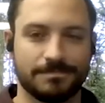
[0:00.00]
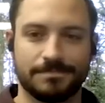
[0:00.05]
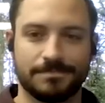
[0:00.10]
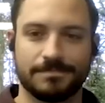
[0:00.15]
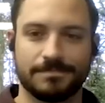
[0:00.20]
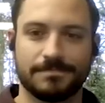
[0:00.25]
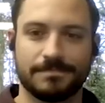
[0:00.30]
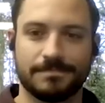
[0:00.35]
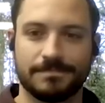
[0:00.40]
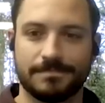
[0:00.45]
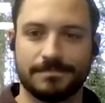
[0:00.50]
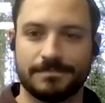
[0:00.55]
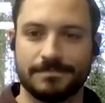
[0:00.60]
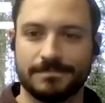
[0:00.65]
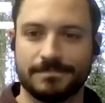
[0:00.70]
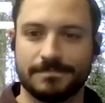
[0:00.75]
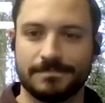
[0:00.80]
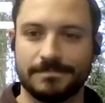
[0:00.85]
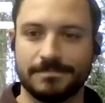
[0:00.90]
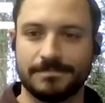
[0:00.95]

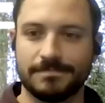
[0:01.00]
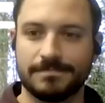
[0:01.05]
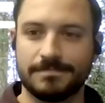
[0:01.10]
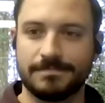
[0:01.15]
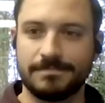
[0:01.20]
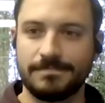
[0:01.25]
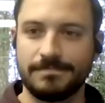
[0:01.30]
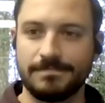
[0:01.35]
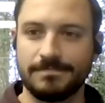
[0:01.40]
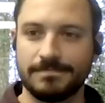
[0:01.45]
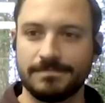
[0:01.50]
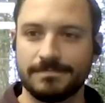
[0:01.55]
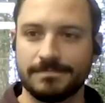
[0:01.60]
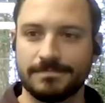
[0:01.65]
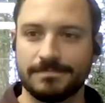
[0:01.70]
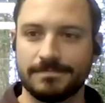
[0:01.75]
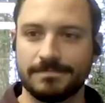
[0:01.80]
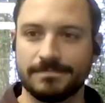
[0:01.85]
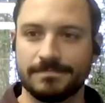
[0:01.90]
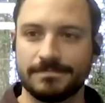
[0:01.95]

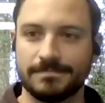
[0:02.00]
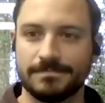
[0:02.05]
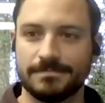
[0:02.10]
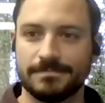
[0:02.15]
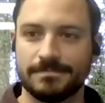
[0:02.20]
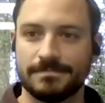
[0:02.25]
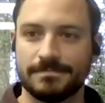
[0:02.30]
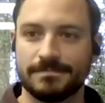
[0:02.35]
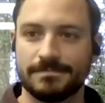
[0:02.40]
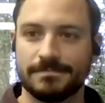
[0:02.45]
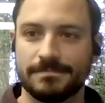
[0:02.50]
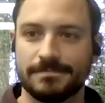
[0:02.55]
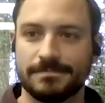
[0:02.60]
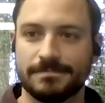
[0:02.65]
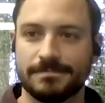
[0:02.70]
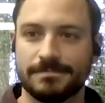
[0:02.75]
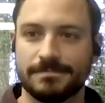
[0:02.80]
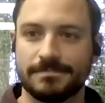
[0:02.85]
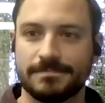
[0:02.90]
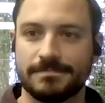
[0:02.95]

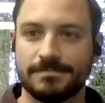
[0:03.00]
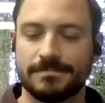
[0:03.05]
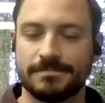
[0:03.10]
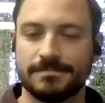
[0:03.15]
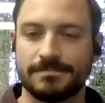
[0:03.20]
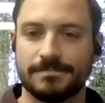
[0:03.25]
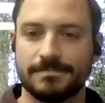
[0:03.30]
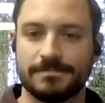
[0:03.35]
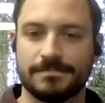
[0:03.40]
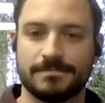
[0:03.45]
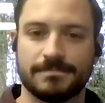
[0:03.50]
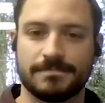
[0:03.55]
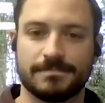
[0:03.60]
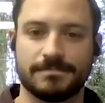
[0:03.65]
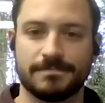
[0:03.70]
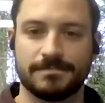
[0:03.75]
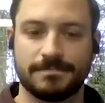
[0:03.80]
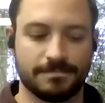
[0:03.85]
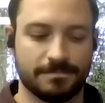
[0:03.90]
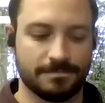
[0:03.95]

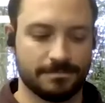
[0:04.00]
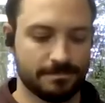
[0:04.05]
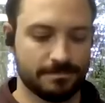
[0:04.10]
(not speaking)